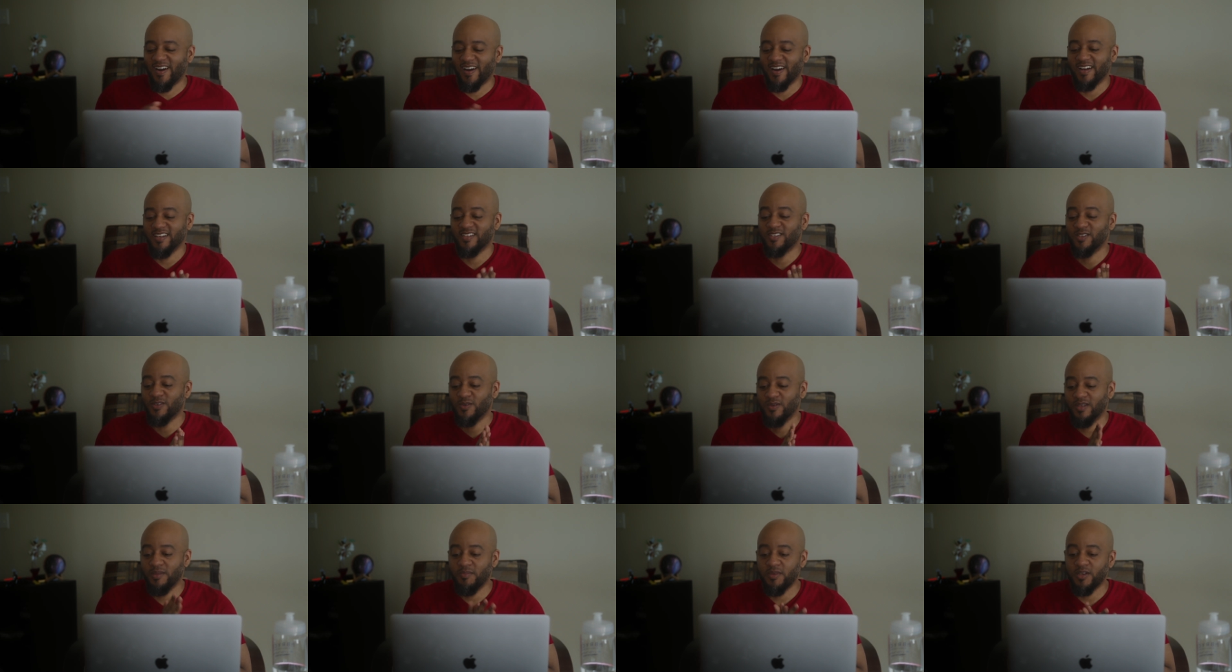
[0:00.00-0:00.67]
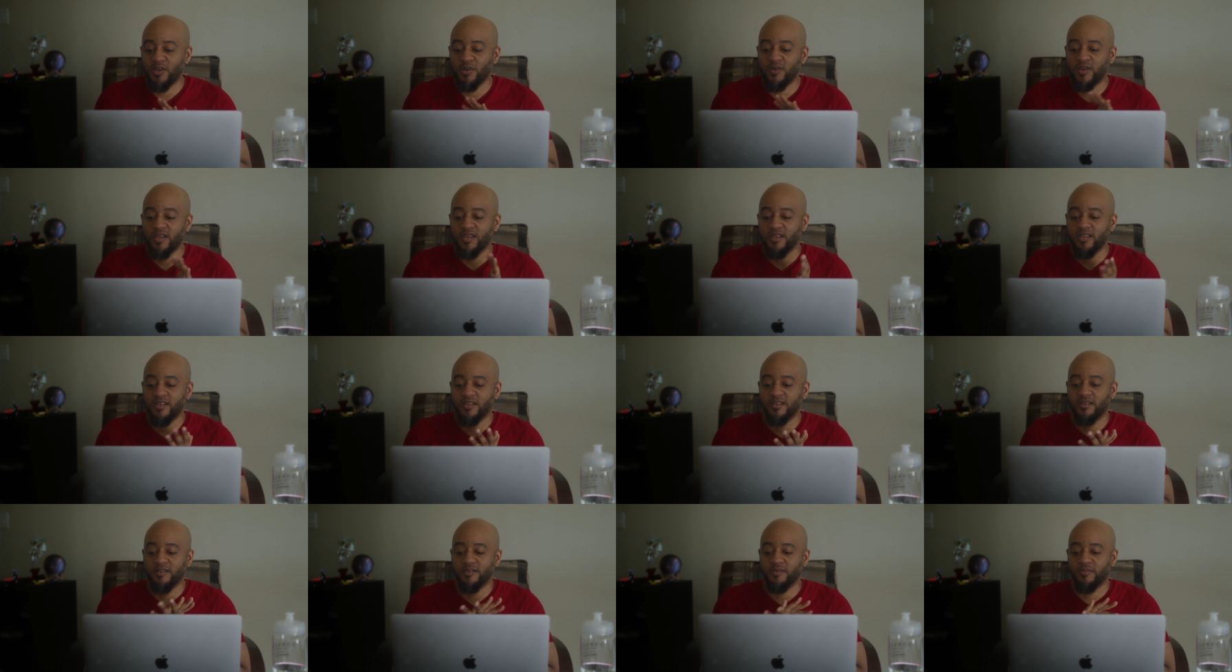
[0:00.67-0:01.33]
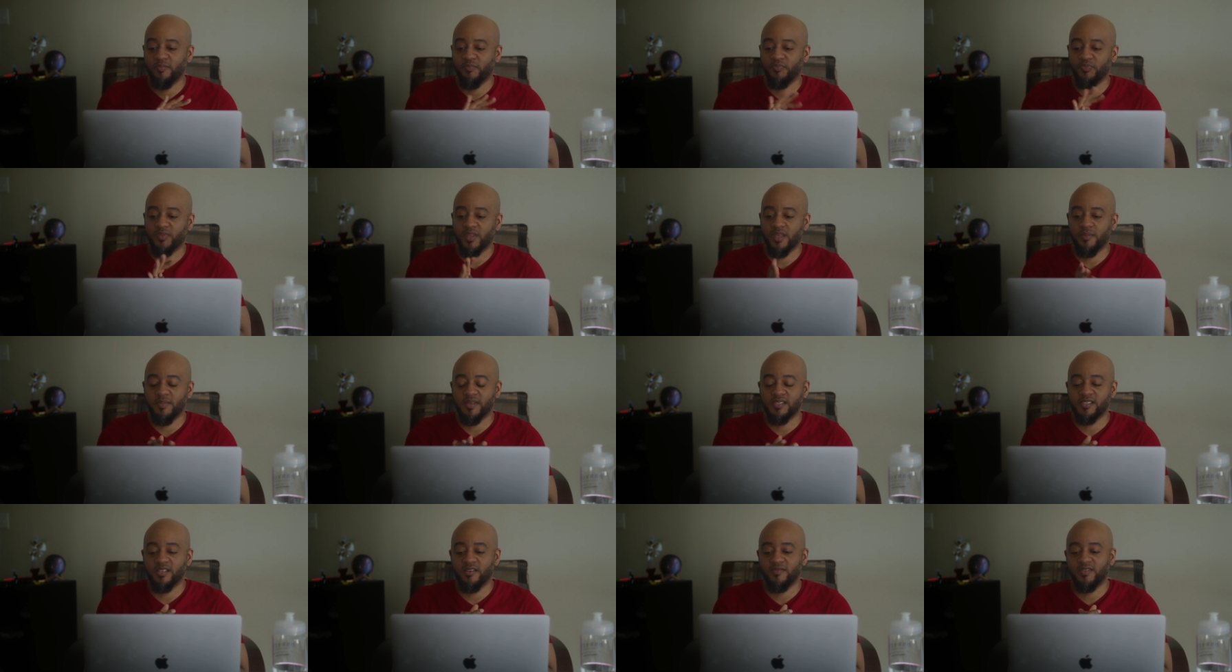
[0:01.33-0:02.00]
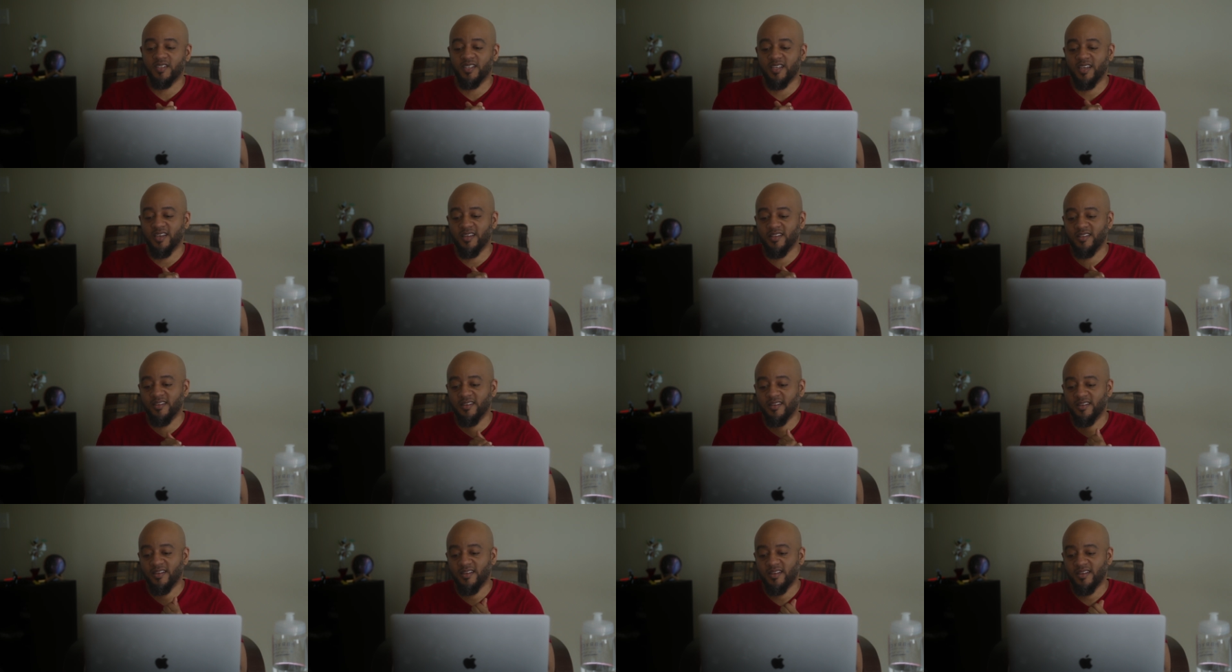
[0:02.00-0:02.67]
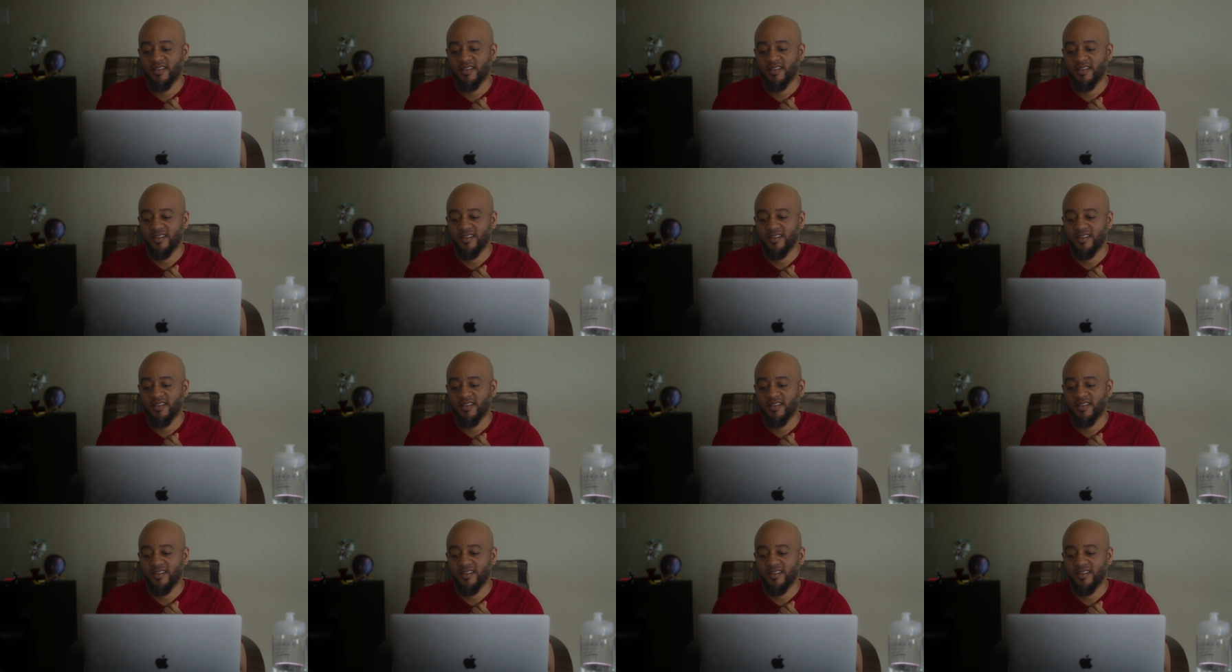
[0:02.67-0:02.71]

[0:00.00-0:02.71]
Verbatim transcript: right so let me go ahead and um get myself together